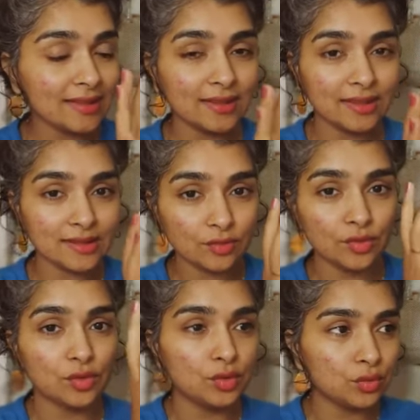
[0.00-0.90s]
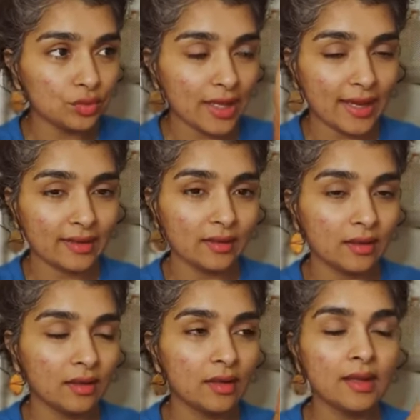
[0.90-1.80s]
are the things, if you do that,
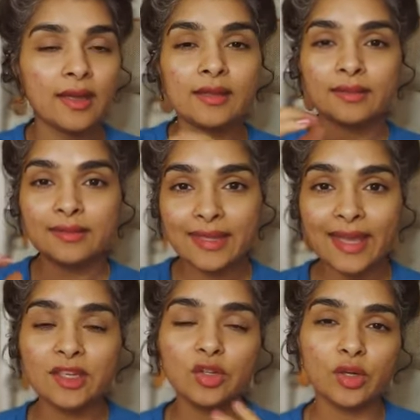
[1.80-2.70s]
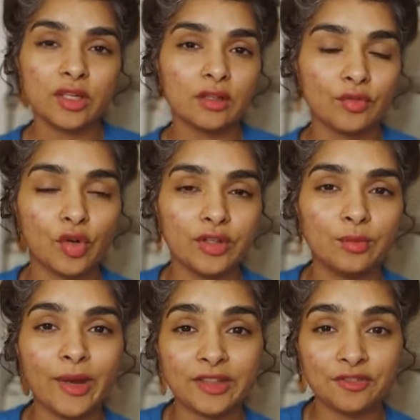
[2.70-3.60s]
then you can
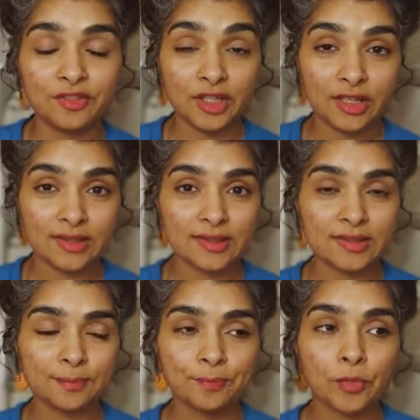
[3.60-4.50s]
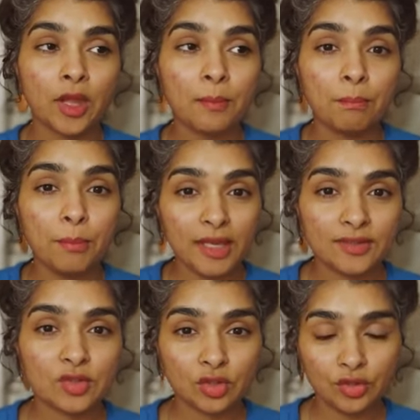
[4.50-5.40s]
avoid wet frizz
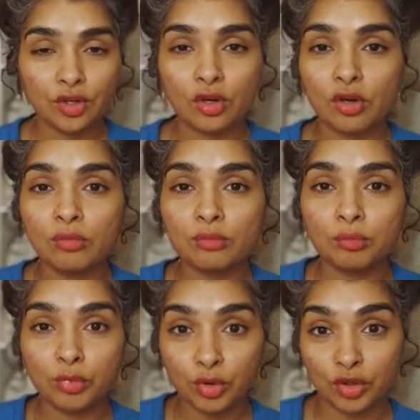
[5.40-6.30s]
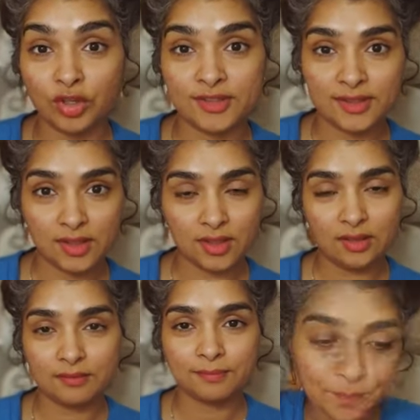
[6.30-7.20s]
based on your porosity.
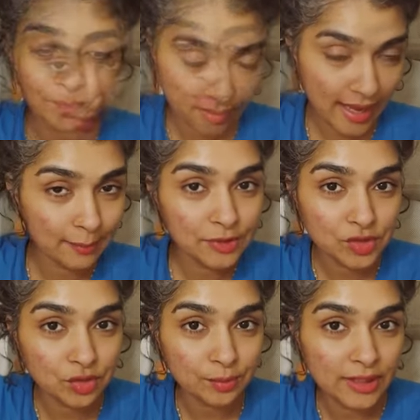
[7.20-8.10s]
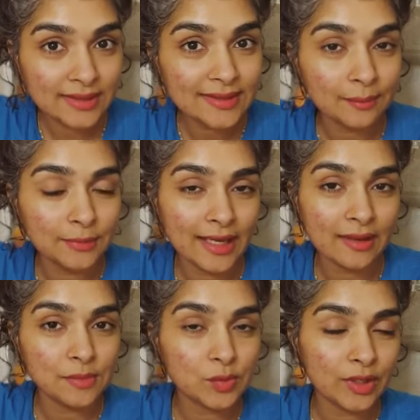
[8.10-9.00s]
It happens to me
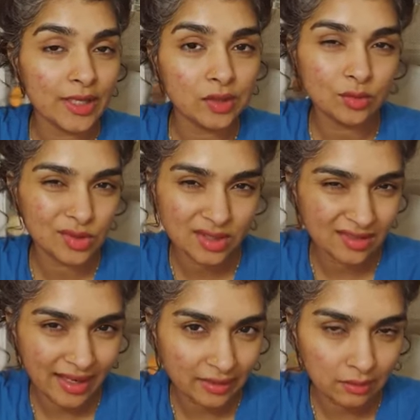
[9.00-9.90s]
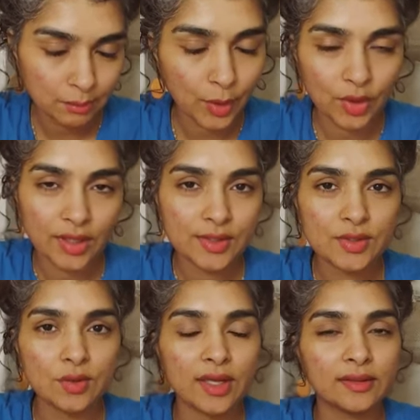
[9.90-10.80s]
sometimes when I use these random
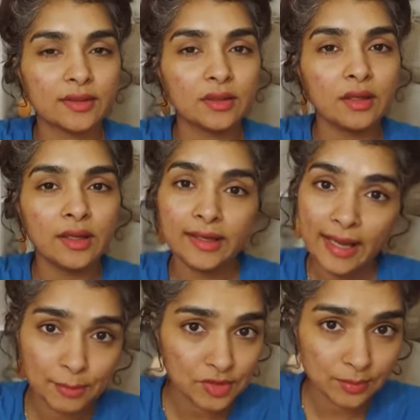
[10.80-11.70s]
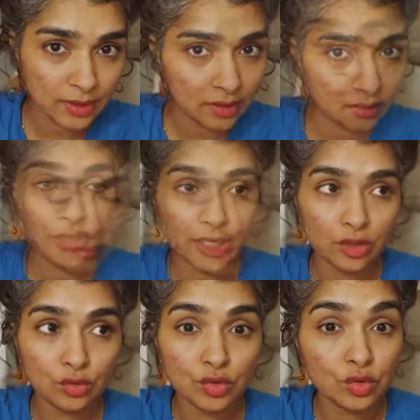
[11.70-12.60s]
products together. It happens to me when I
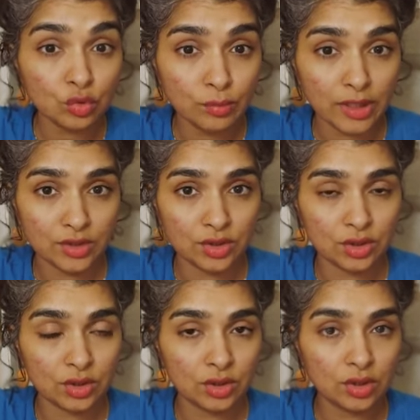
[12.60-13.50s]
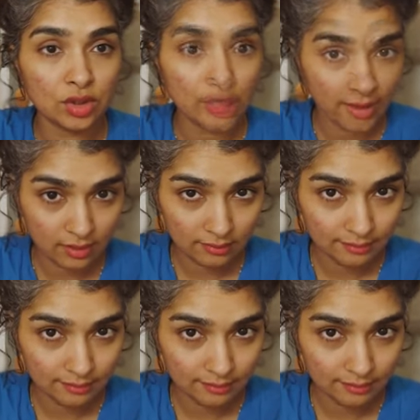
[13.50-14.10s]
use too much gel.